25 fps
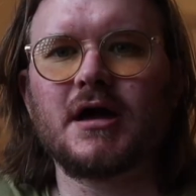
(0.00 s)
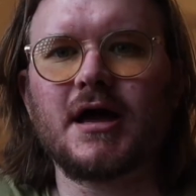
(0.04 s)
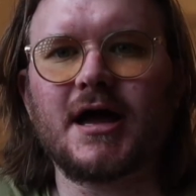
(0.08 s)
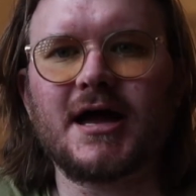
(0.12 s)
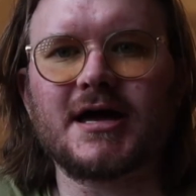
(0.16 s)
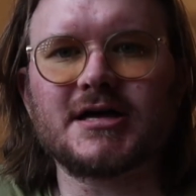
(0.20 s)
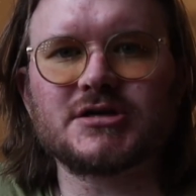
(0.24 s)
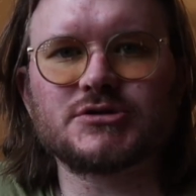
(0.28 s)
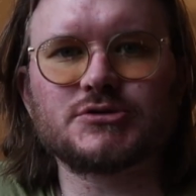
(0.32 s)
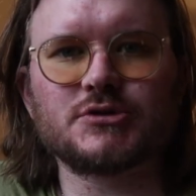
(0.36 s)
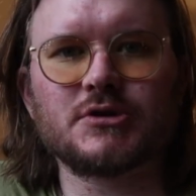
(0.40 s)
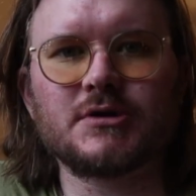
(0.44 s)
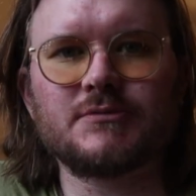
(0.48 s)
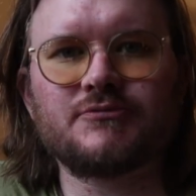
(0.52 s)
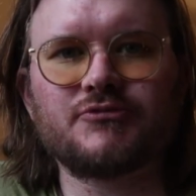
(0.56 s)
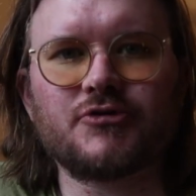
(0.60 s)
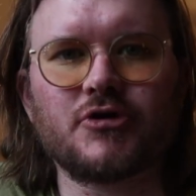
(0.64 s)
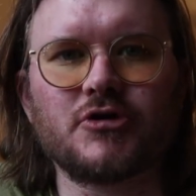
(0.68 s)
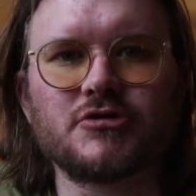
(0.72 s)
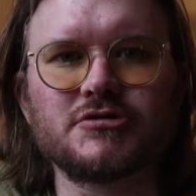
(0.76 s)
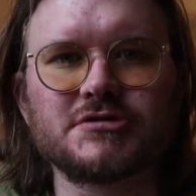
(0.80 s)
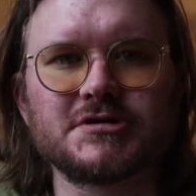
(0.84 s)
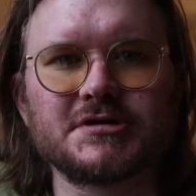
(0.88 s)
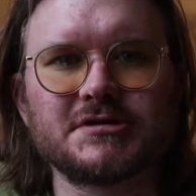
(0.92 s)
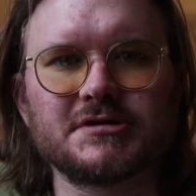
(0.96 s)
As we're
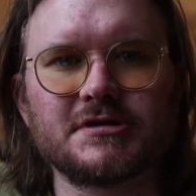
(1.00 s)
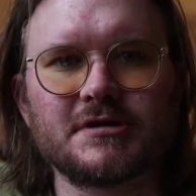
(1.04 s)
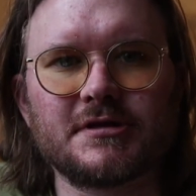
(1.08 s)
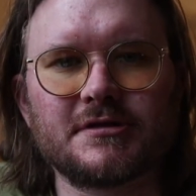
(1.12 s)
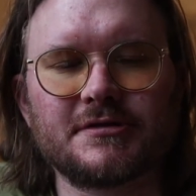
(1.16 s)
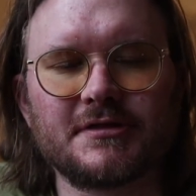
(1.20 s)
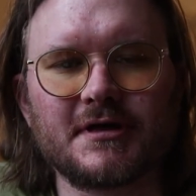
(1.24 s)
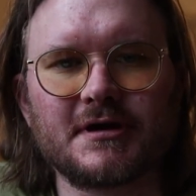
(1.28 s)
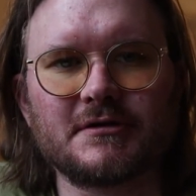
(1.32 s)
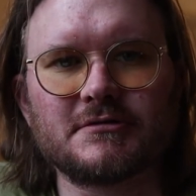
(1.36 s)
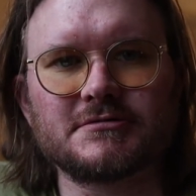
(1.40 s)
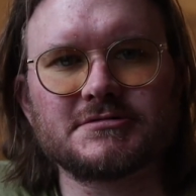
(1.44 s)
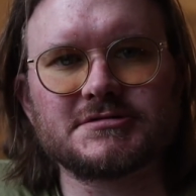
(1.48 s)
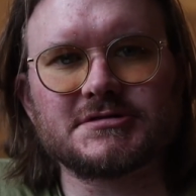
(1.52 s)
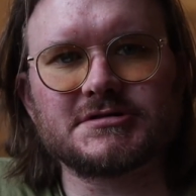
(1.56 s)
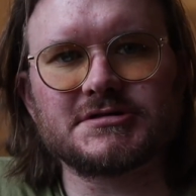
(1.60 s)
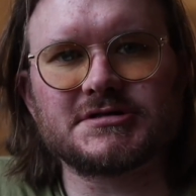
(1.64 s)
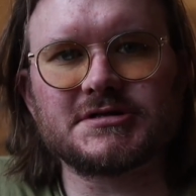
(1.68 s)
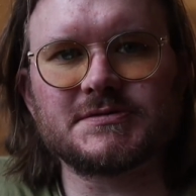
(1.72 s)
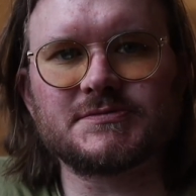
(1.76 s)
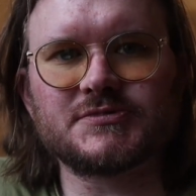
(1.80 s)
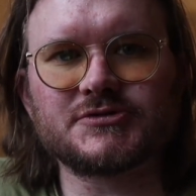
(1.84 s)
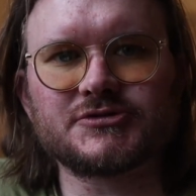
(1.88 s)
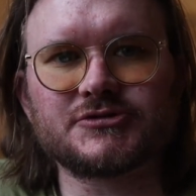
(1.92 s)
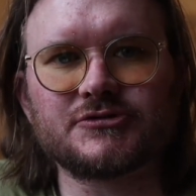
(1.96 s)
approaching 1,000
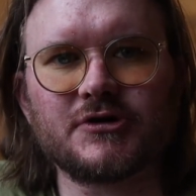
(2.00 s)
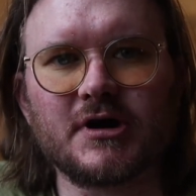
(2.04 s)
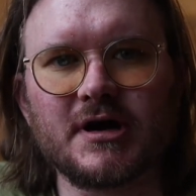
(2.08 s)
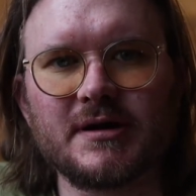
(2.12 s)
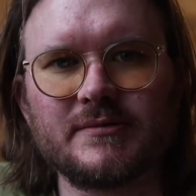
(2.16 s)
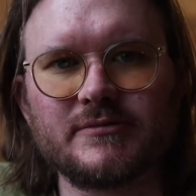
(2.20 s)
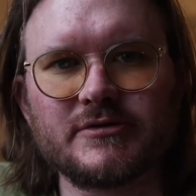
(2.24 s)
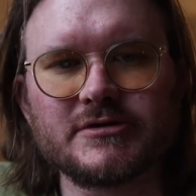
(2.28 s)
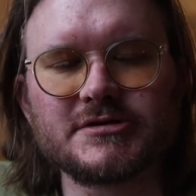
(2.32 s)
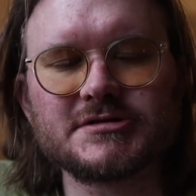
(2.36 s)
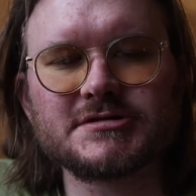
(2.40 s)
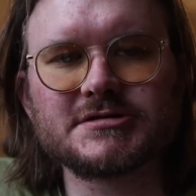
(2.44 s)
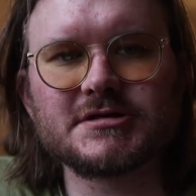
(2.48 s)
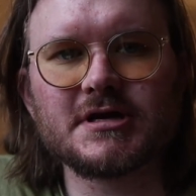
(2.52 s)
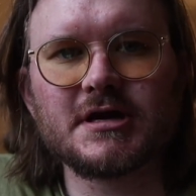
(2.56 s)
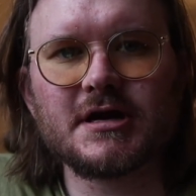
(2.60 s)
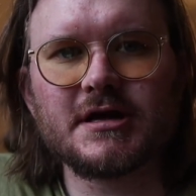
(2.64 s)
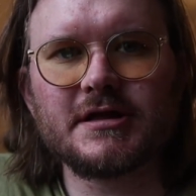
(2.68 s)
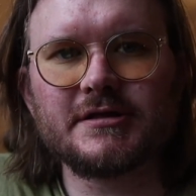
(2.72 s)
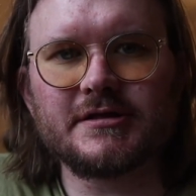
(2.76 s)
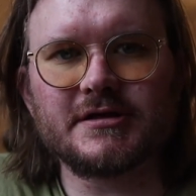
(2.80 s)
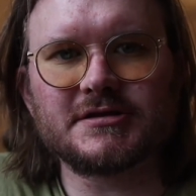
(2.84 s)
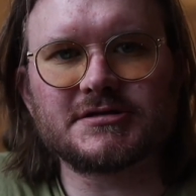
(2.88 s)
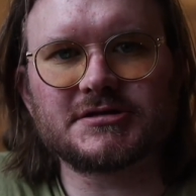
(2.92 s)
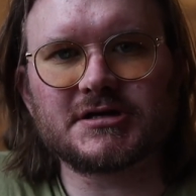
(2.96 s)
subscribers,
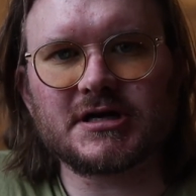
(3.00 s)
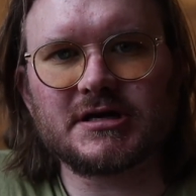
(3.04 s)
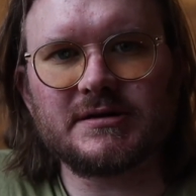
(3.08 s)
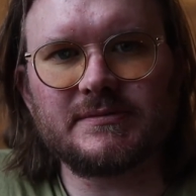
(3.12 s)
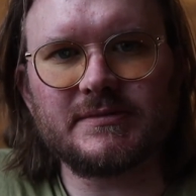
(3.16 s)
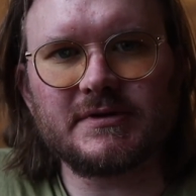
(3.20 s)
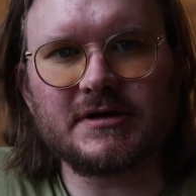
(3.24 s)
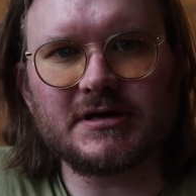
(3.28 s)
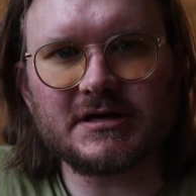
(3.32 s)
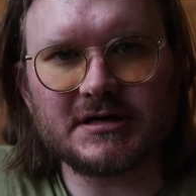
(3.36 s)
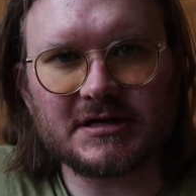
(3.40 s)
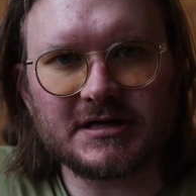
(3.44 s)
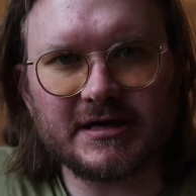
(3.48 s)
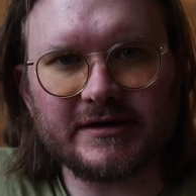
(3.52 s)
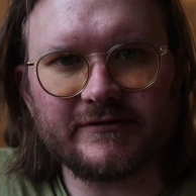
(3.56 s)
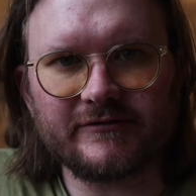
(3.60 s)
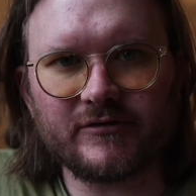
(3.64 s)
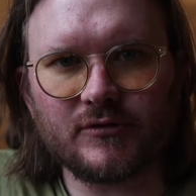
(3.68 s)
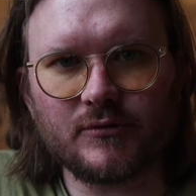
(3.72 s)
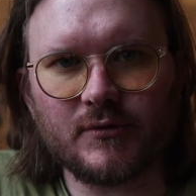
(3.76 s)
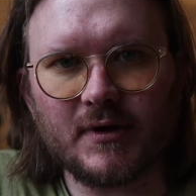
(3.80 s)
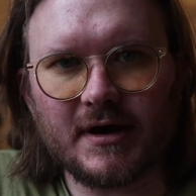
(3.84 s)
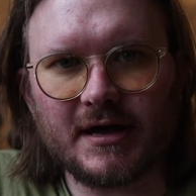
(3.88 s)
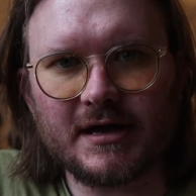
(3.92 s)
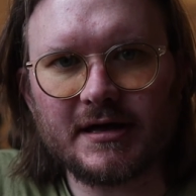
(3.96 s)
there's going to be a
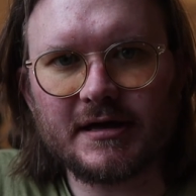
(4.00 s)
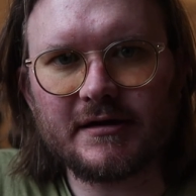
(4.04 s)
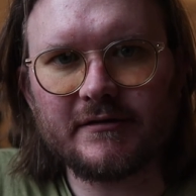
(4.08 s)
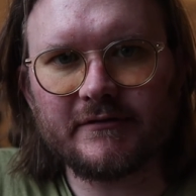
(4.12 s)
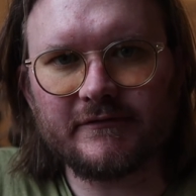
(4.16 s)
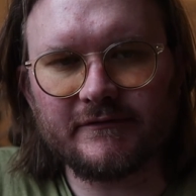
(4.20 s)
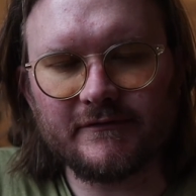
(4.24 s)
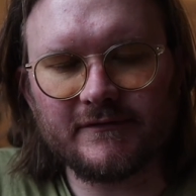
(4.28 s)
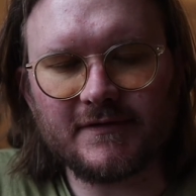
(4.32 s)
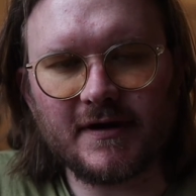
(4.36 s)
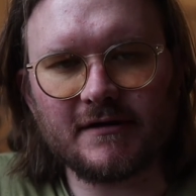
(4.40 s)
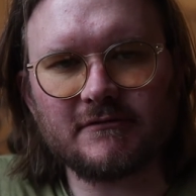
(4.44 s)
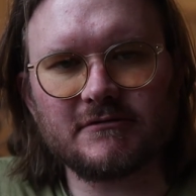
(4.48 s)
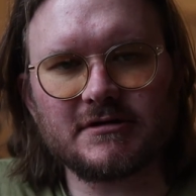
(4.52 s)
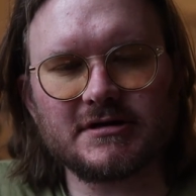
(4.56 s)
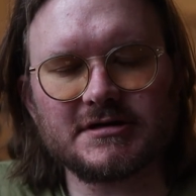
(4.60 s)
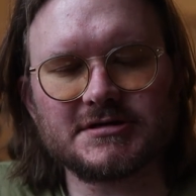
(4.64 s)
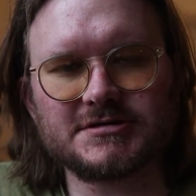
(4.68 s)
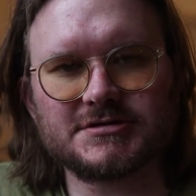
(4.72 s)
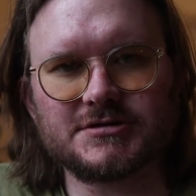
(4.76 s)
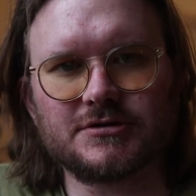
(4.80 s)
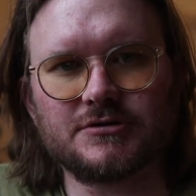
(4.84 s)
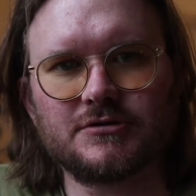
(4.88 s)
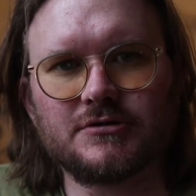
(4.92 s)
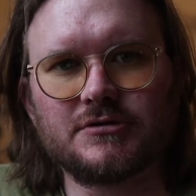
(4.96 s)
giveaway very
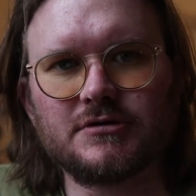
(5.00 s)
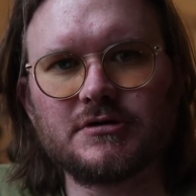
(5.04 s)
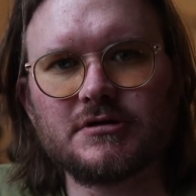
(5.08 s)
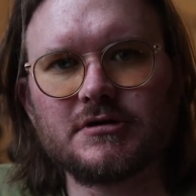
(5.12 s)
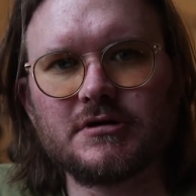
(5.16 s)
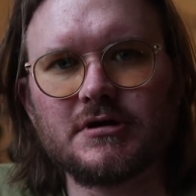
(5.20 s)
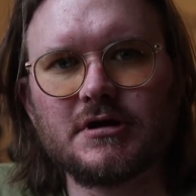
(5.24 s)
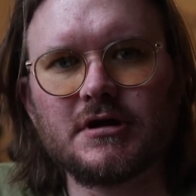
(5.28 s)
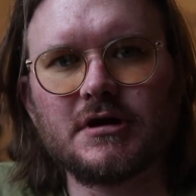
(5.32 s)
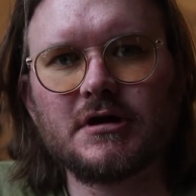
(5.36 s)
soon.